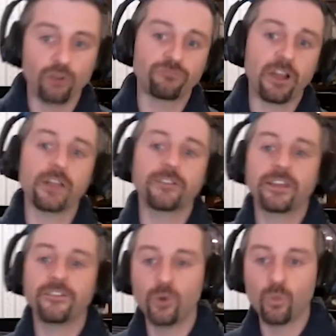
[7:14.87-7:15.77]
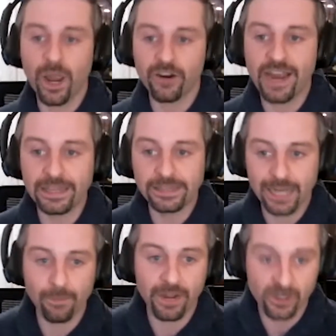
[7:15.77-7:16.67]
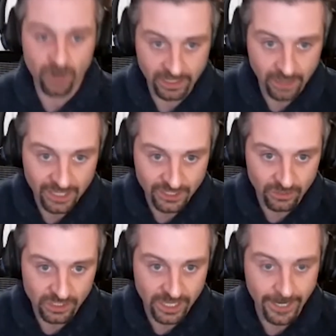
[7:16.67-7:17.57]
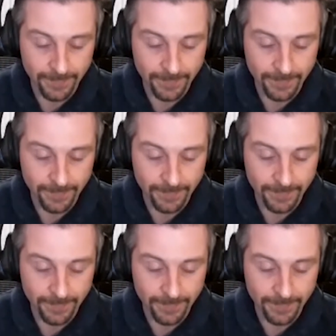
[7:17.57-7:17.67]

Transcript: relative to where it ended up in an archaeological site.